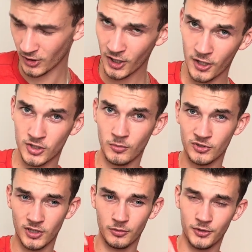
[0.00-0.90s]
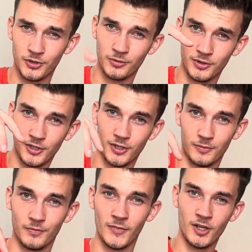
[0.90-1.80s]
It's almost like we're doing, you know,
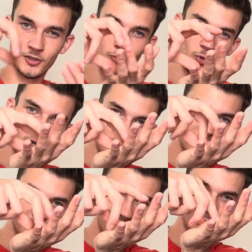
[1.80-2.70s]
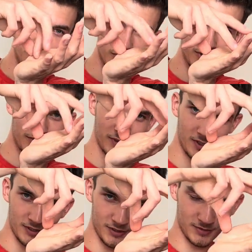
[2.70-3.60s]
the walk on the table with the
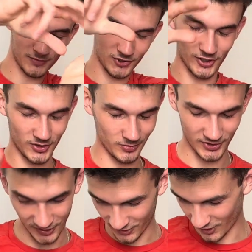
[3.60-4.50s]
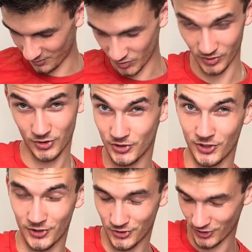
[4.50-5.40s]
fingers, trying to pretend that, but just on
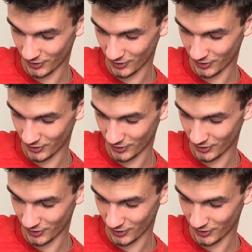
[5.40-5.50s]
the string.